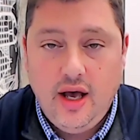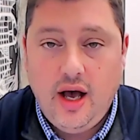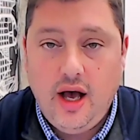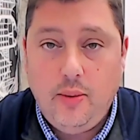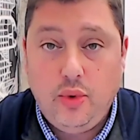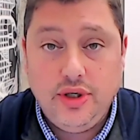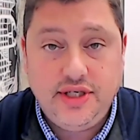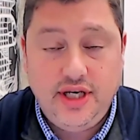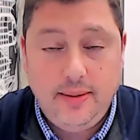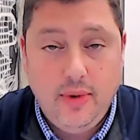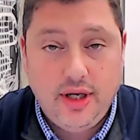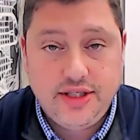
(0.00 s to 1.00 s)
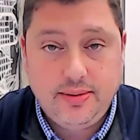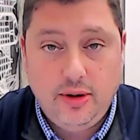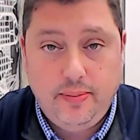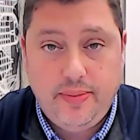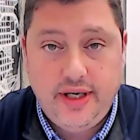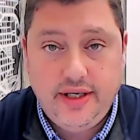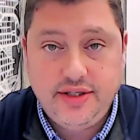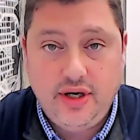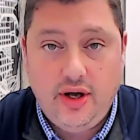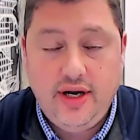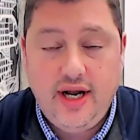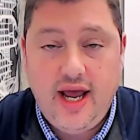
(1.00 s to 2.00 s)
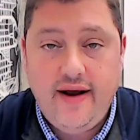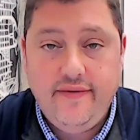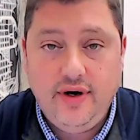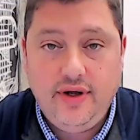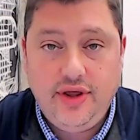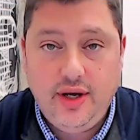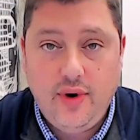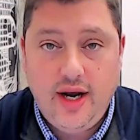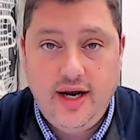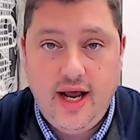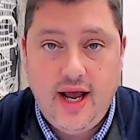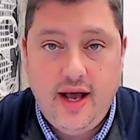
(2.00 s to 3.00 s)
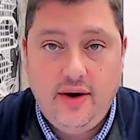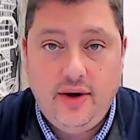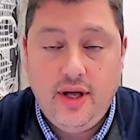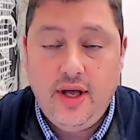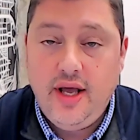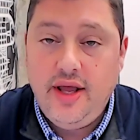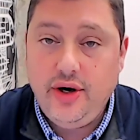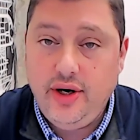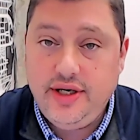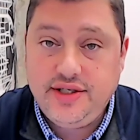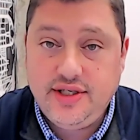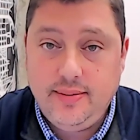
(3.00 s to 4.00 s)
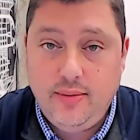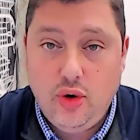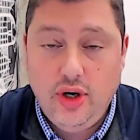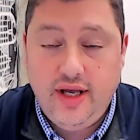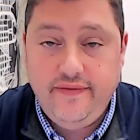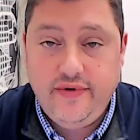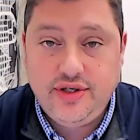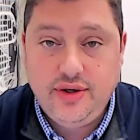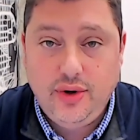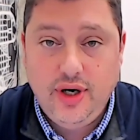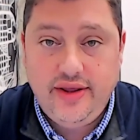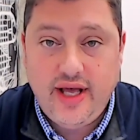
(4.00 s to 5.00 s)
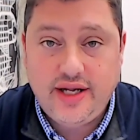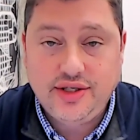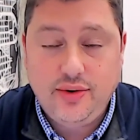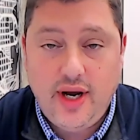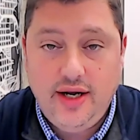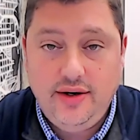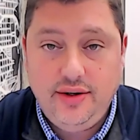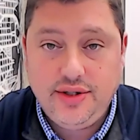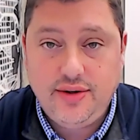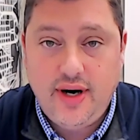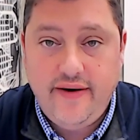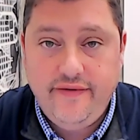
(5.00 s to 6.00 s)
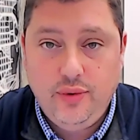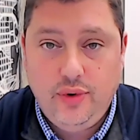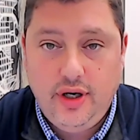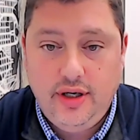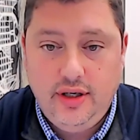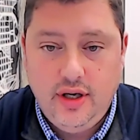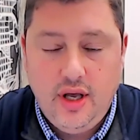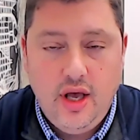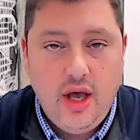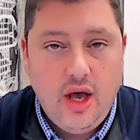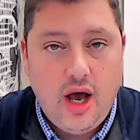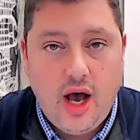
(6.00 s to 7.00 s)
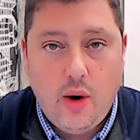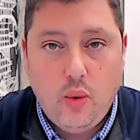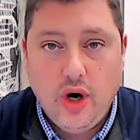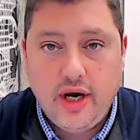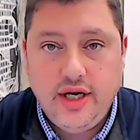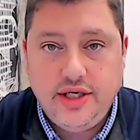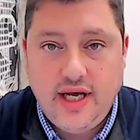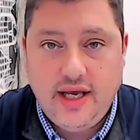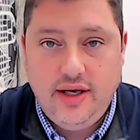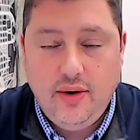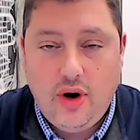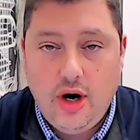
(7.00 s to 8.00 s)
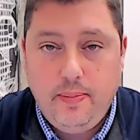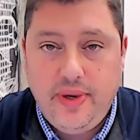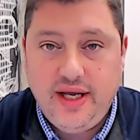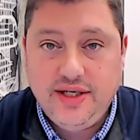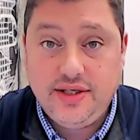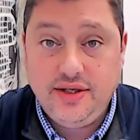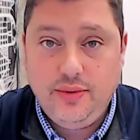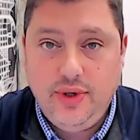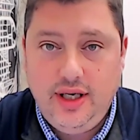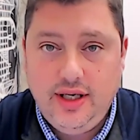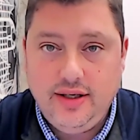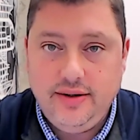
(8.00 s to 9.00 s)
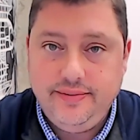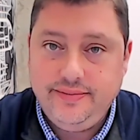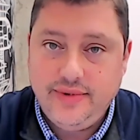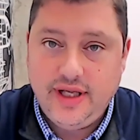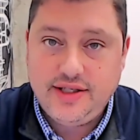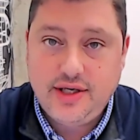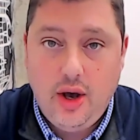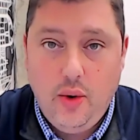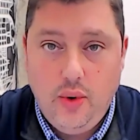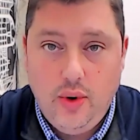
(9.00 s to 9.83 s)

We're seeing multiple bids on everything right now. There is some more inventory. That's great news for everyone. We're going to tell you our picks of the week. Let's go.